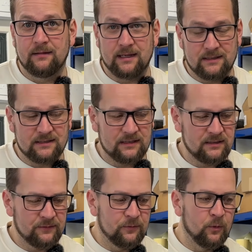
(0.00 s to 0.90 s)

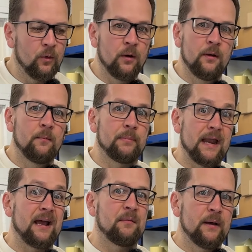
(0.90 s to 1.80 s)
864
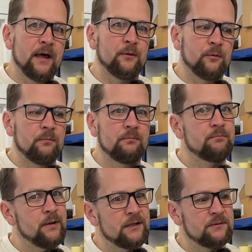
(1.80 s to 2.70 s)
black panel
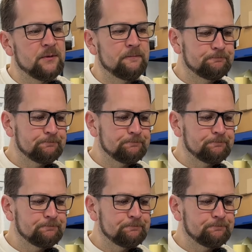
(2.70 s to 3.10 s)
basement.